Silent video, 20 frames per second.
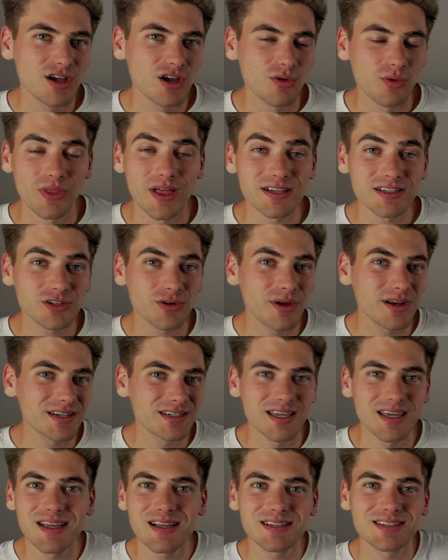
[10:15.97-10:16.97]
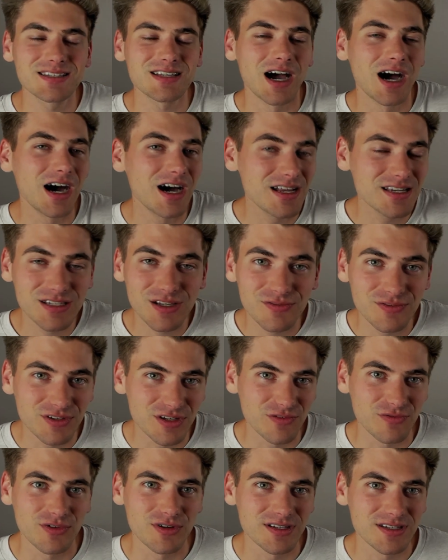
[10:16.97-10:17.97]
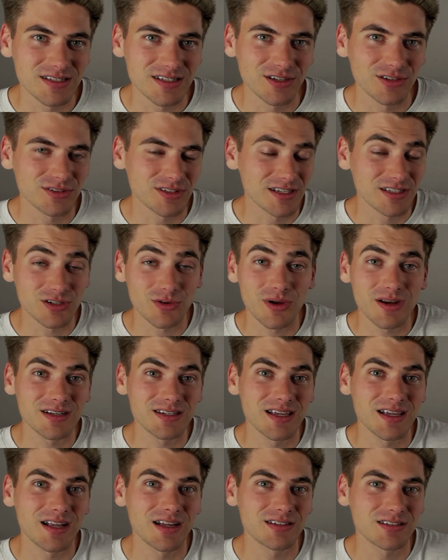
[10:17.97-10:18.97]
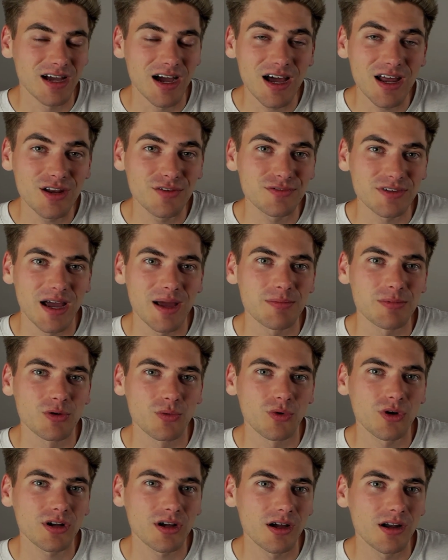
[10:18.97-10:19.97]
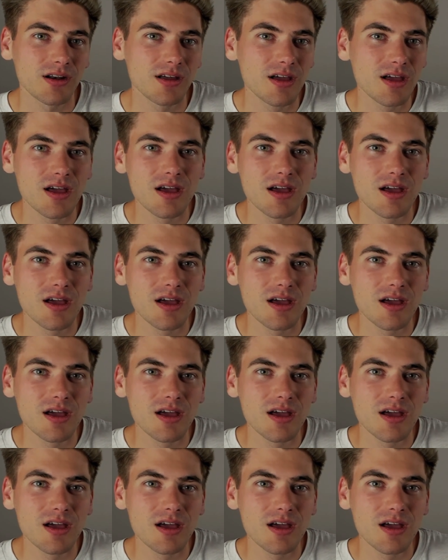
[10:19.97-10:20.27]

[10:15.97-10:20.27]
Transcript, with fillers: Well, that's going to take tons of different skills. It's going to take a ton of time to work on.